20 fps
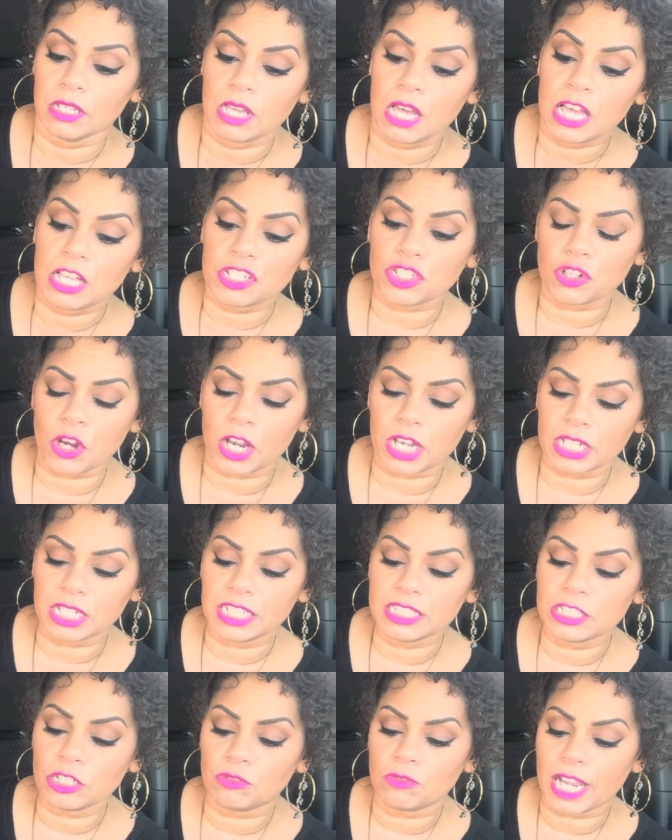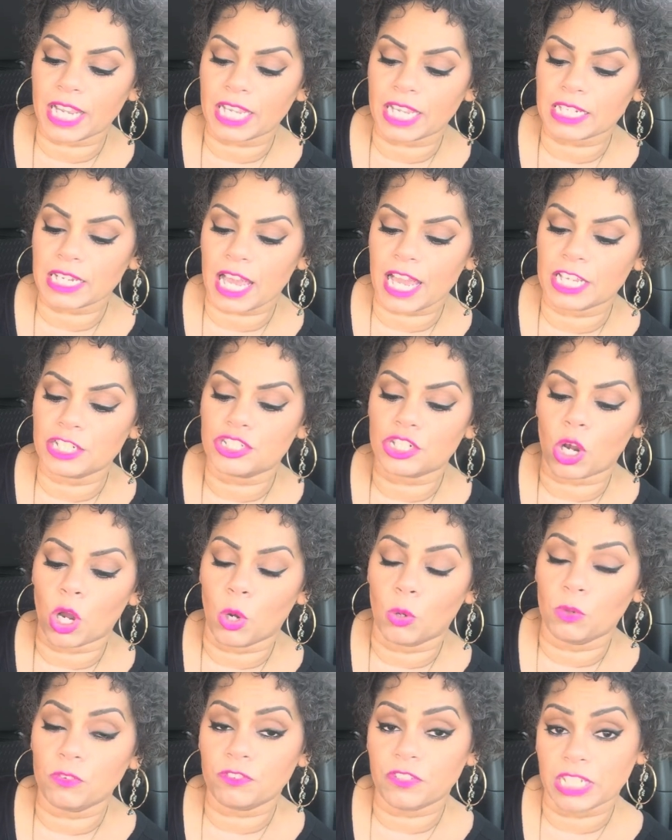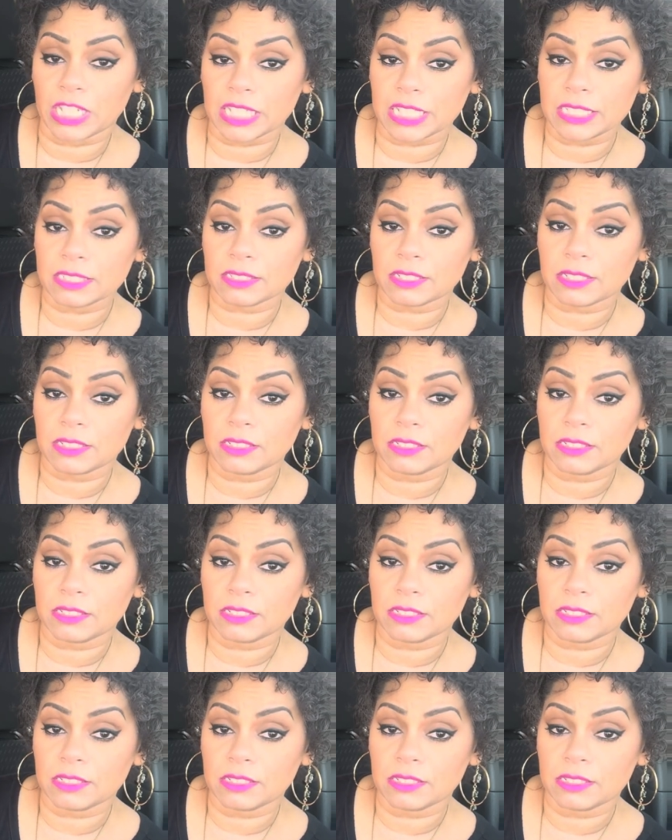Struggling to recognize your own feelings.